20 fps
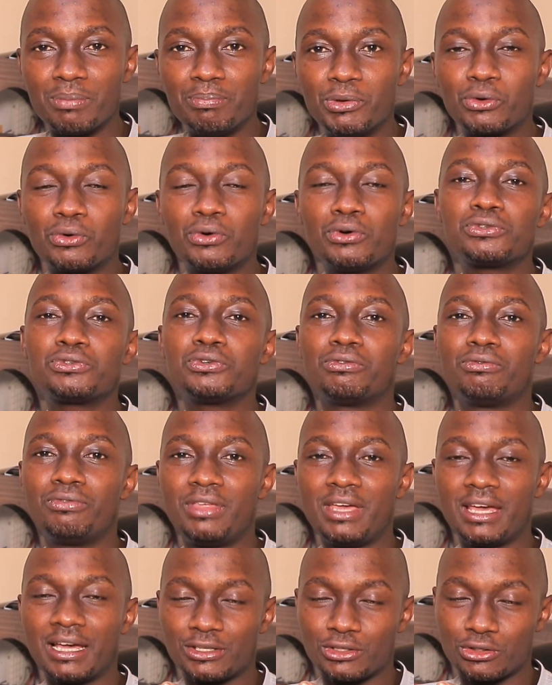because of
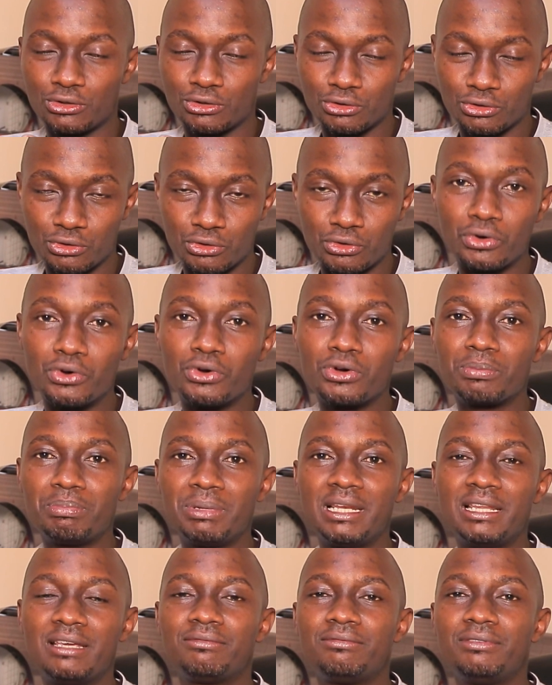their strong
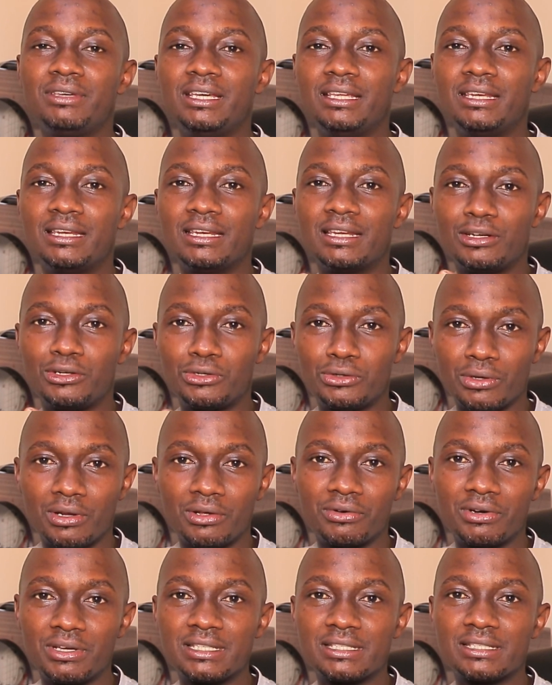belief in
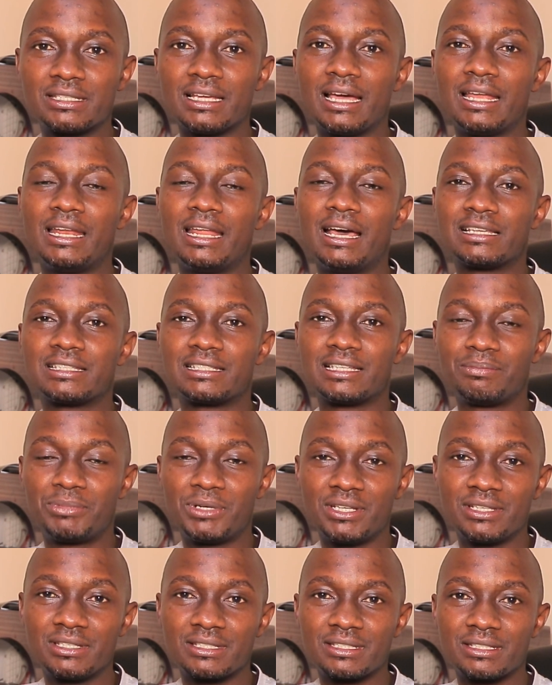tolerance and
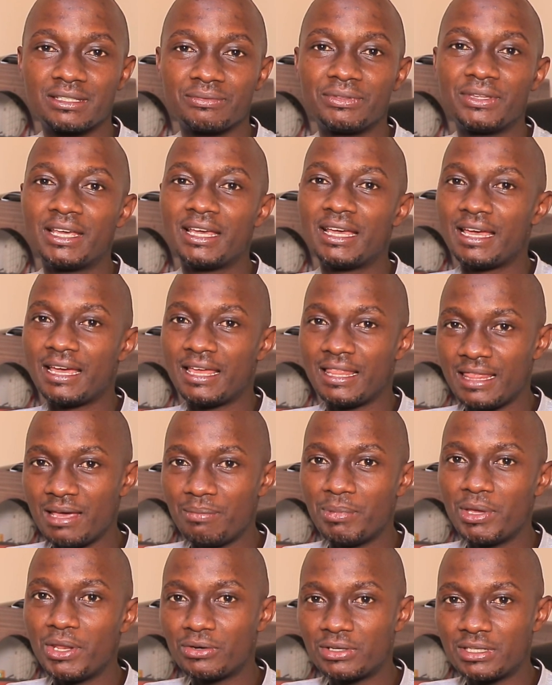acceptance, they
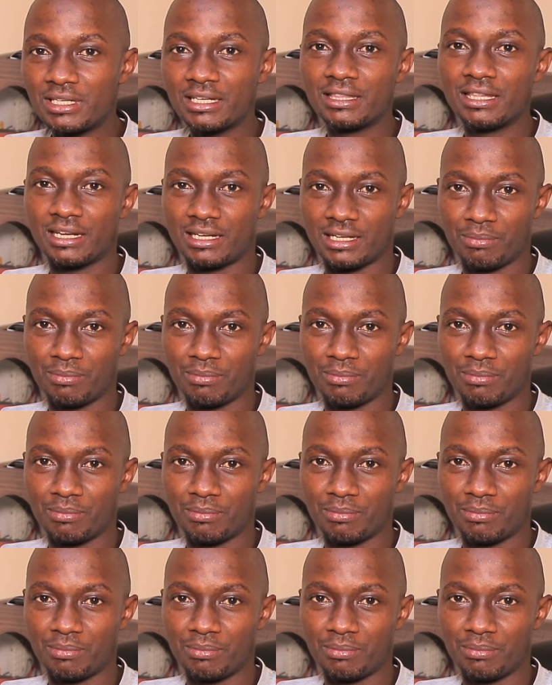may not take that